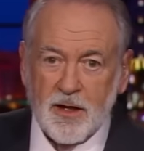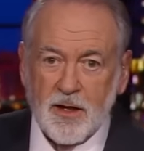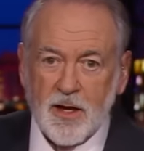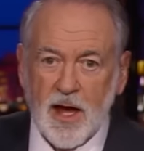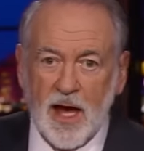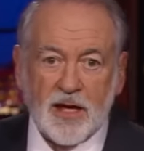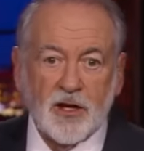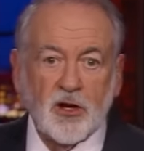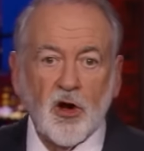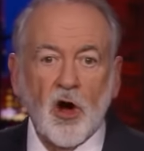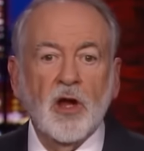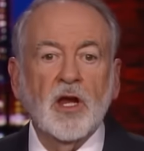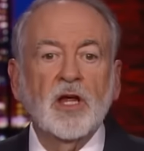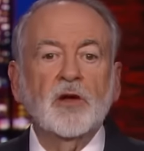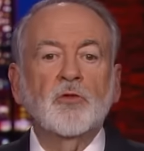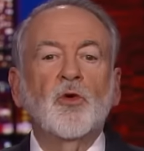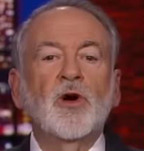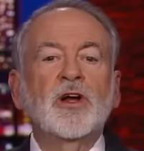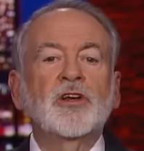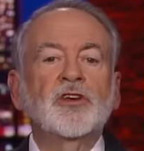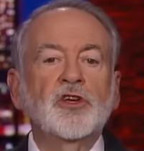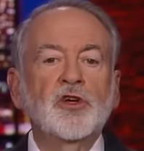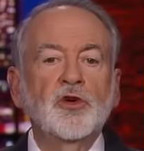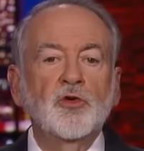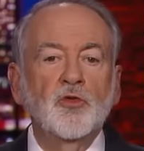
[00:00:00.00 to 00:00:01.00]
Hey, call it
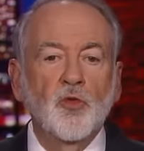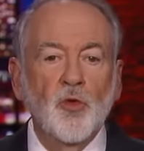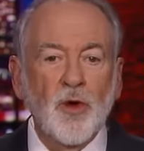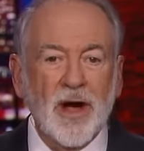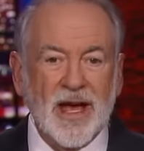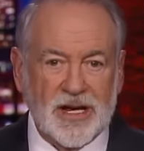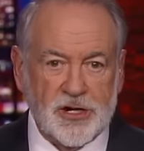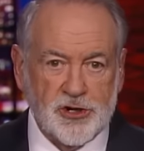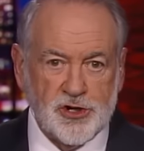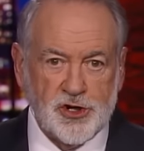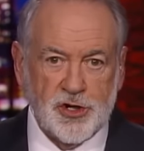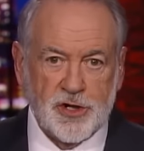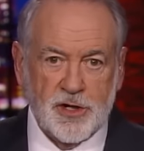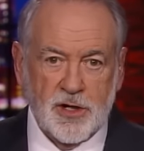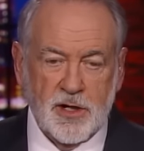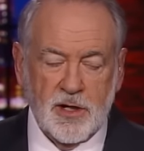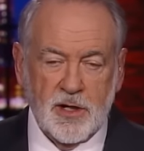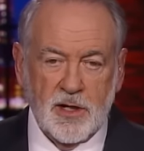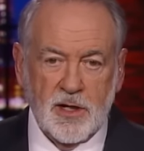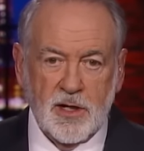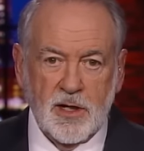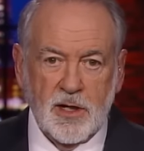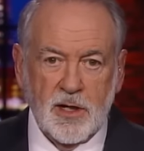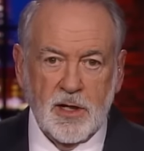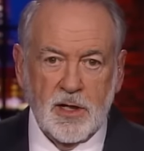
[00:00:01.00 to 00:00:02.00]
what you wish,
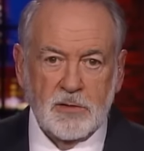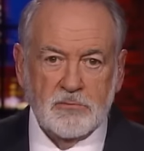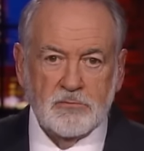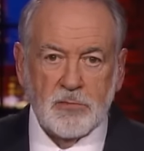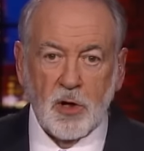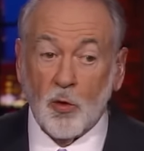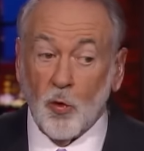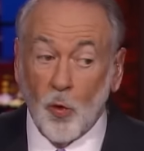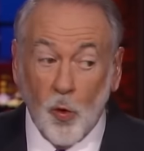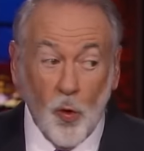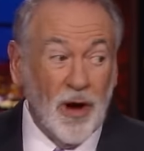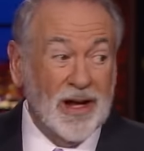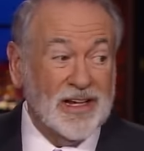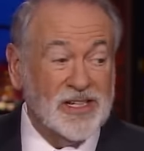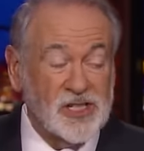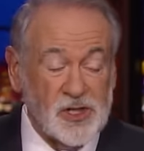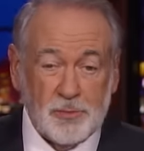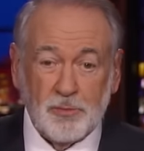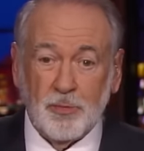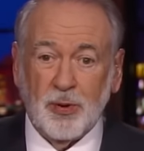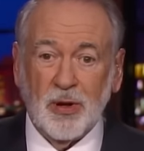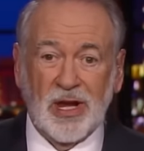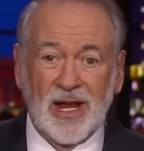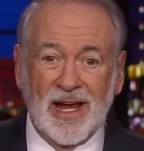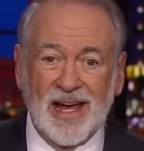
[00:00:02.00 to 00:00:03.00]
but what's
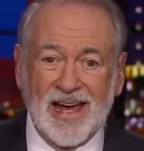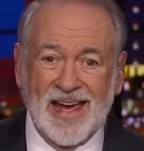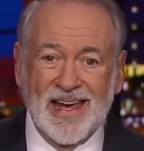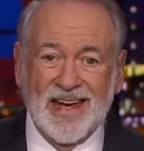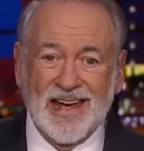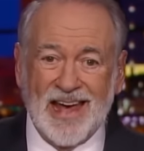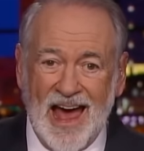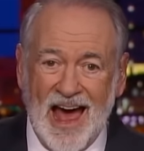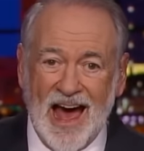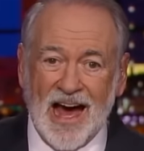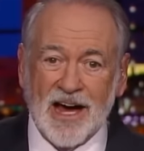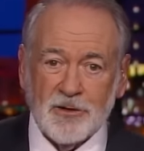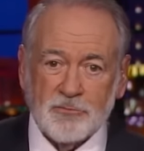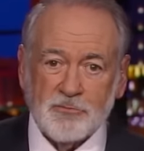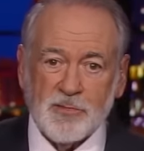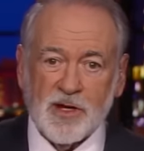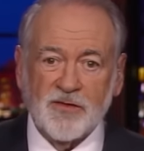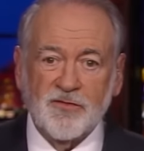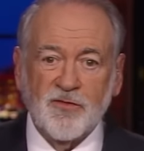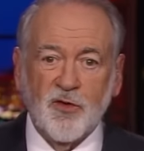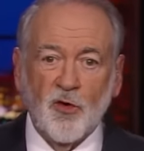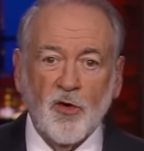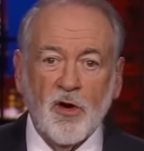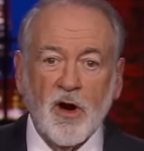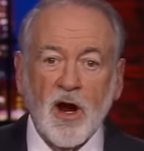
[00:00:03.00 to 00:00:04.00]
playing out
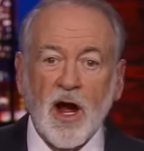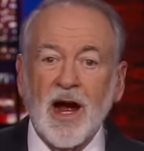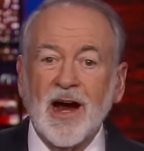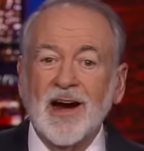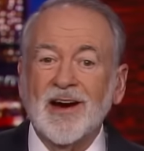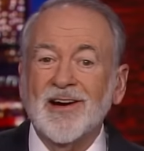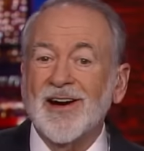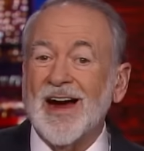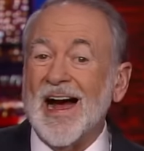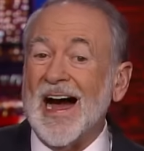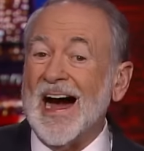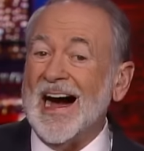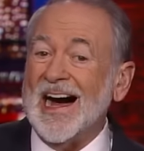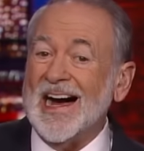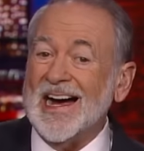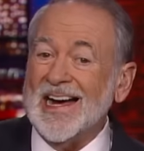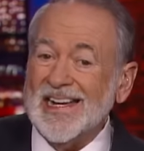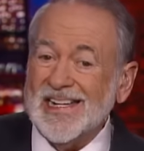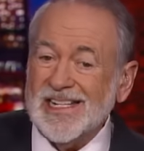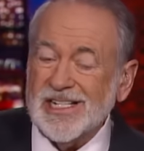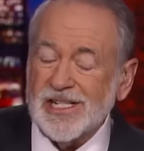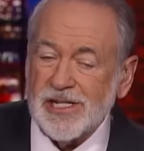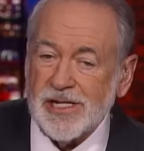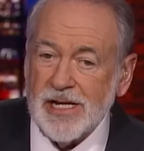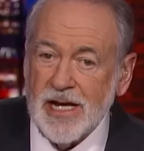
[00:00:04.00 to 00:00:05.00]
before our
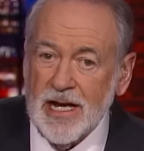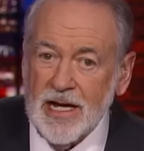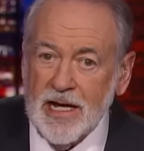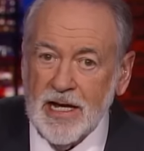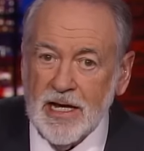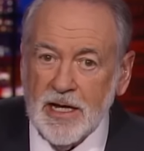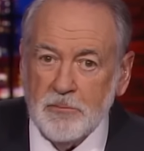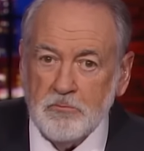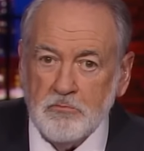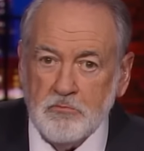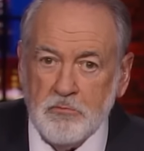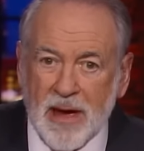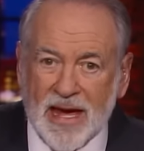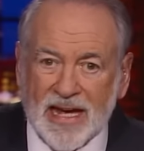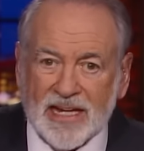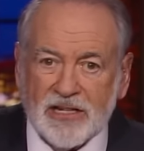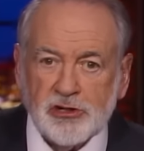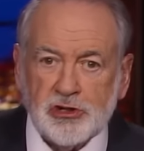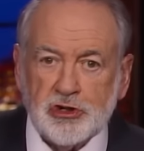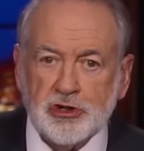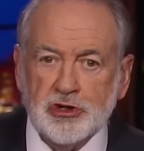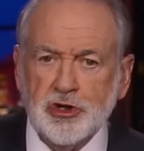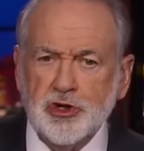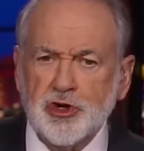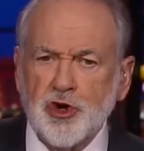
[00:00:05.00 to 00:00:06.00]
eyes makes
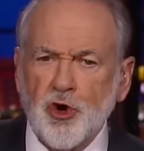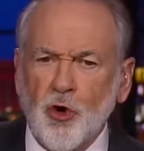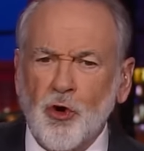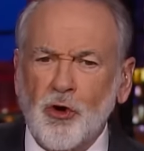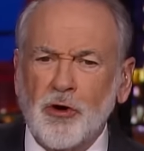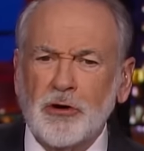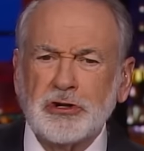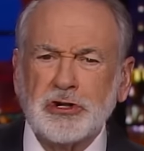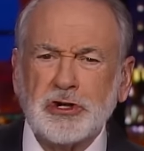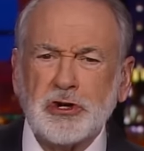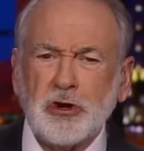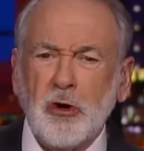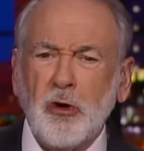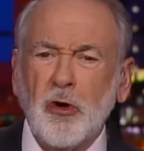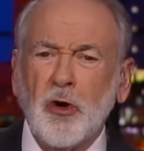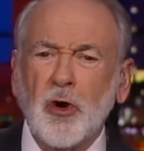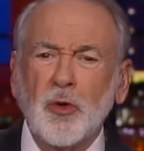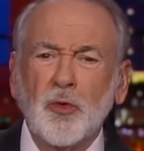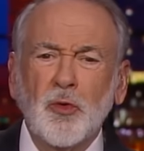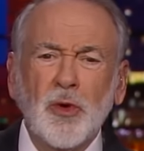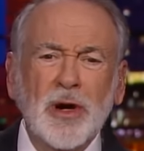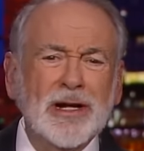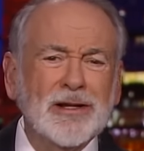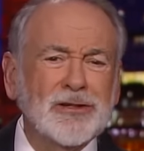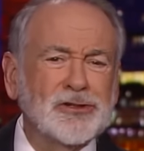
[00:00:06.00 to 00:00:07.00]
George
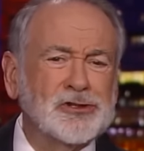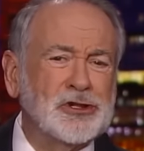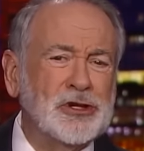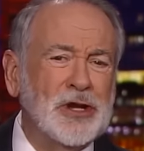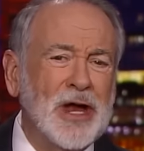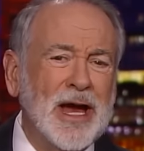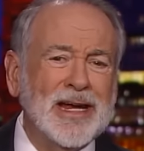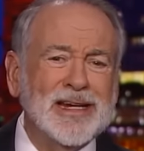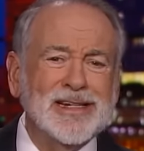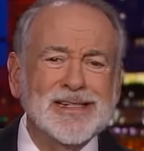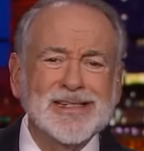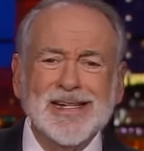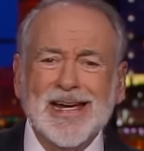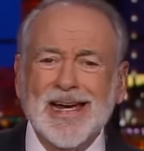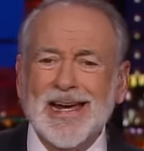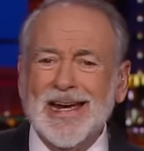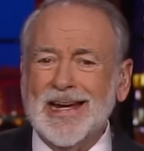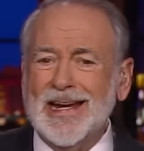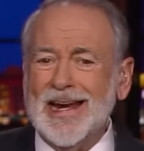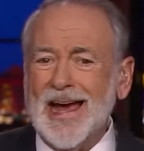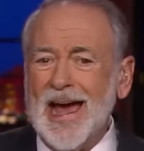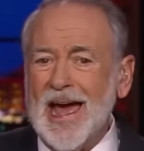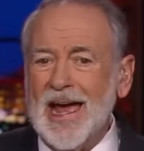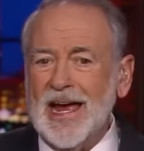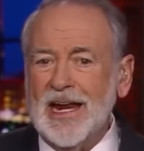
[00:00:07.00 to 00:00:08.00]
Orwell's
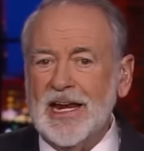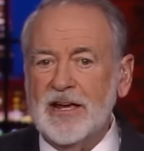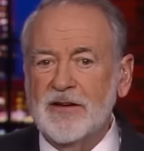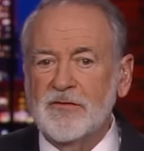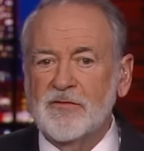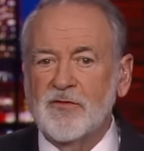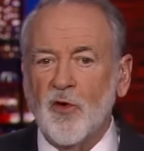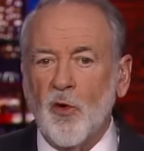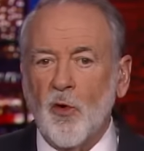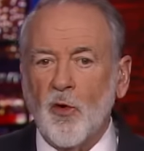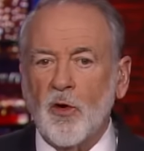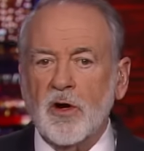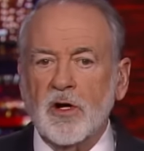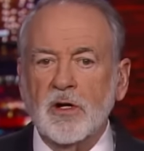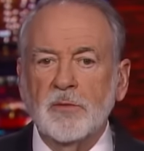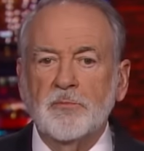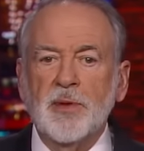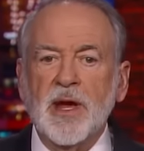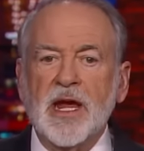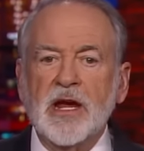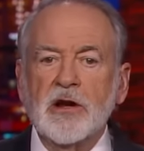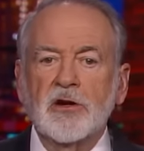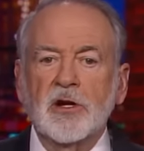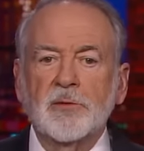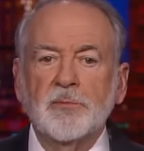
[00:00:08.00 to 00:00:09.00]
1984
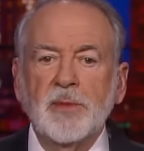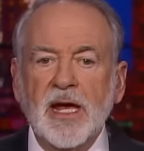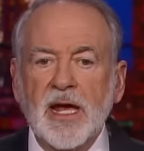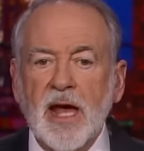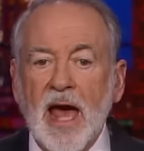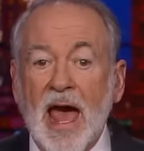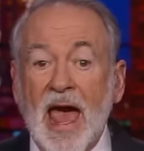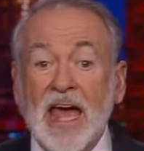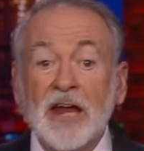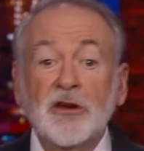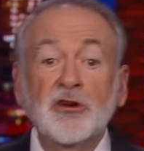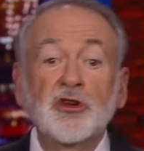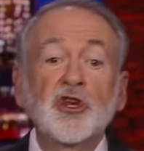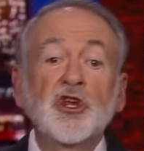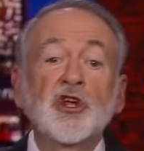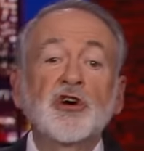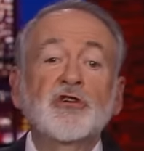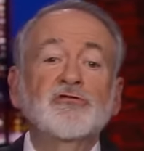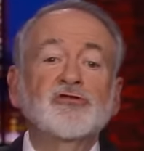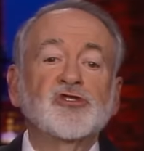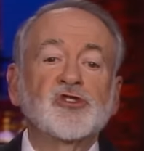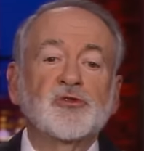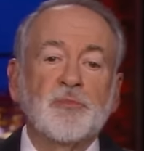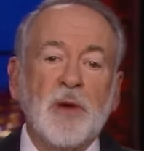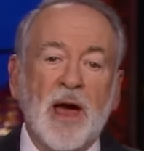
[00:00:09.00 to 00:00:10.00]
appear to be a
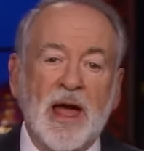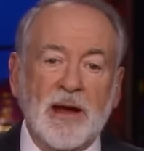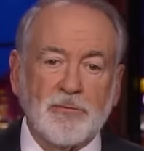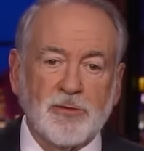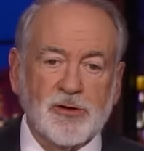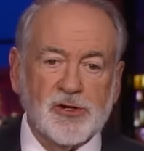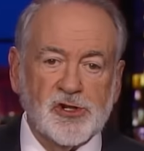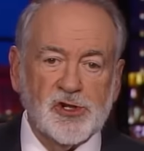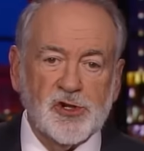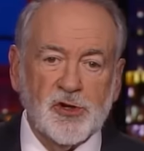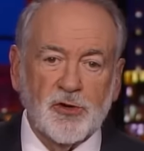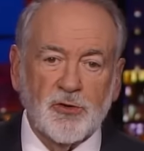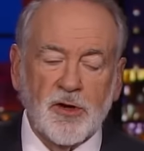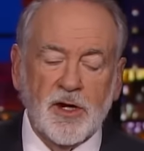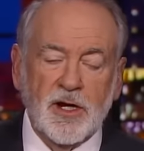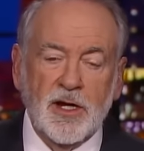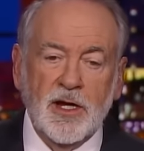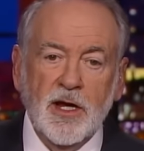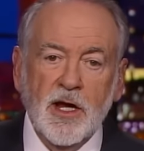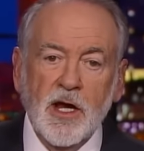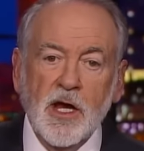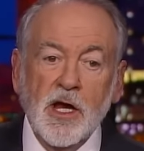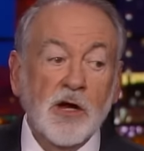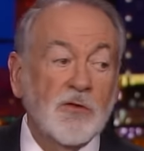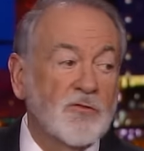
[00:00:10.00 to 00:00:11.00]
newspaper story
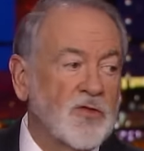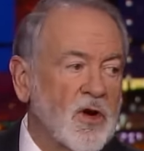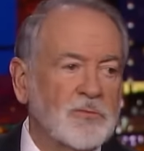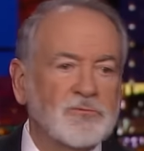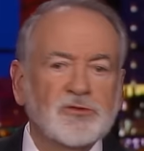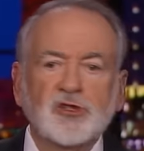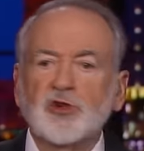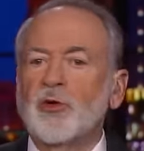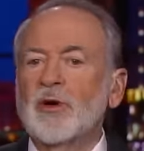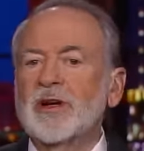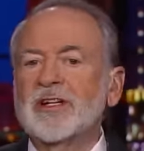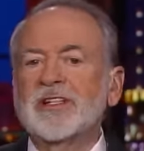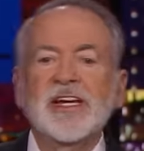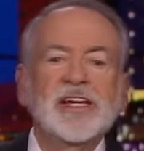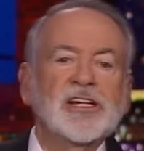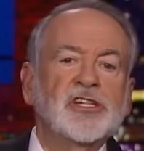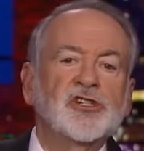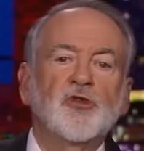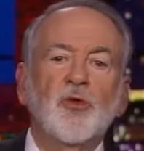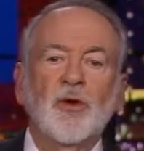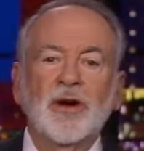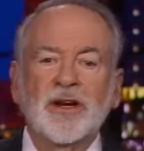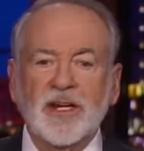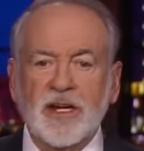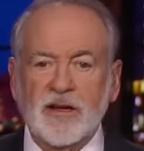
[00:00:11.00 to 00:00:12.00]
from
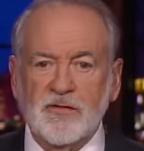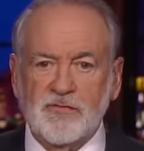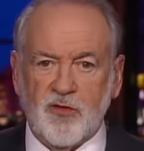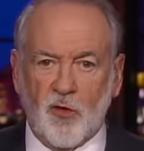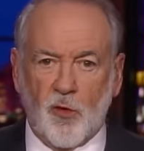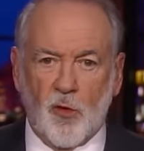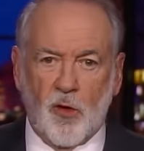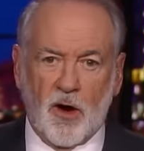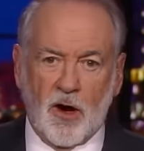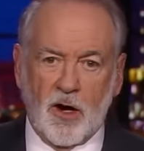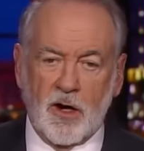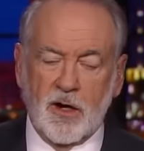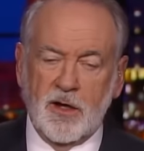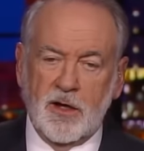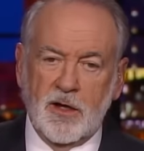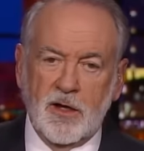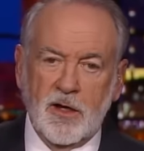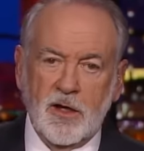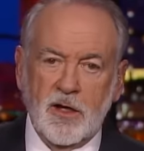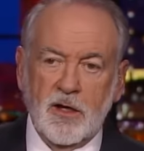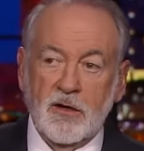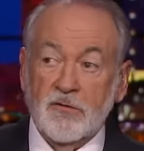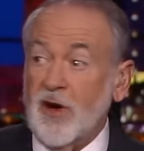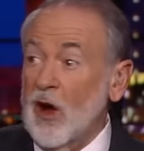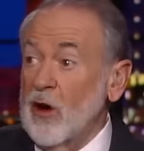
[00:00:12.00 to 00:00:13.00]
2024.
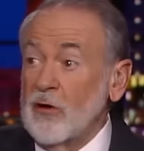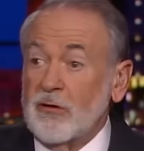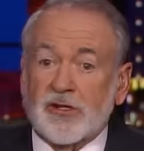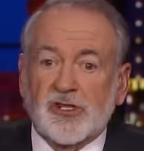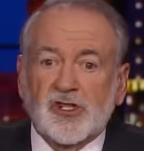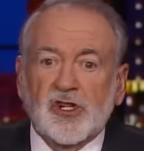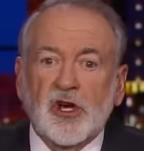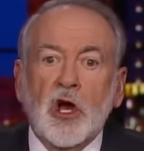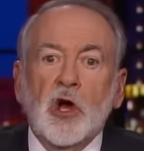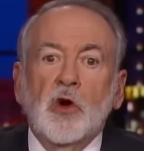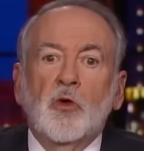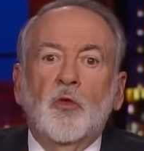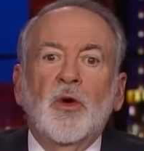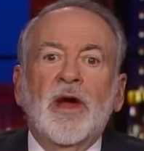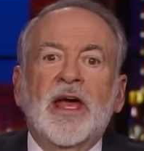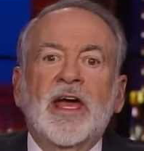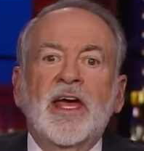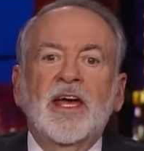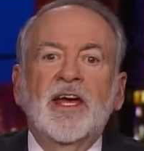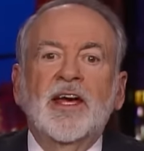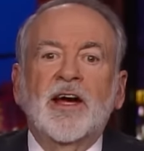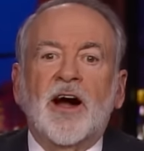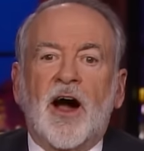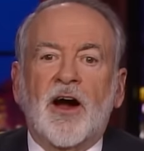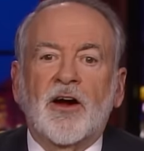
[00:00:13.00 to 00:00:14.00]
Folks,
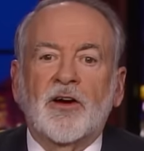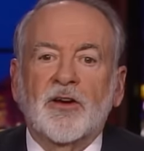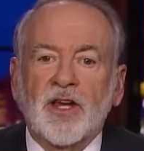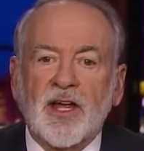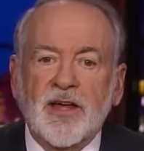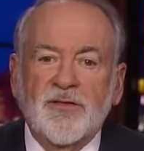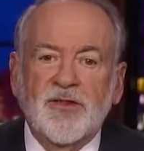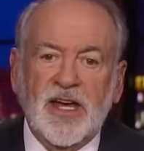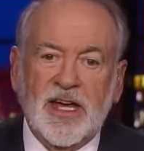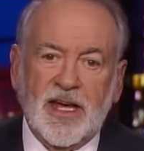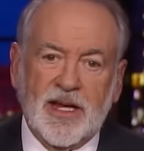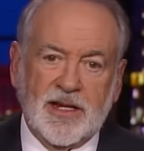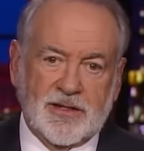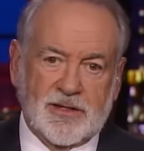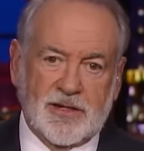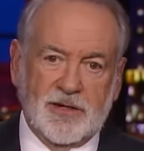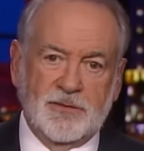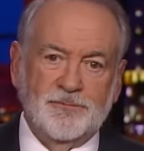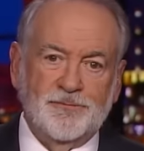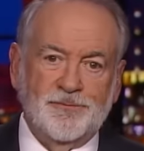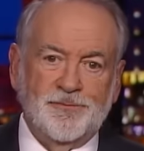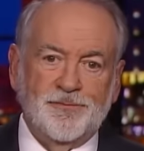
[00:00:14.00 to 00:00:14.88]
we are living it.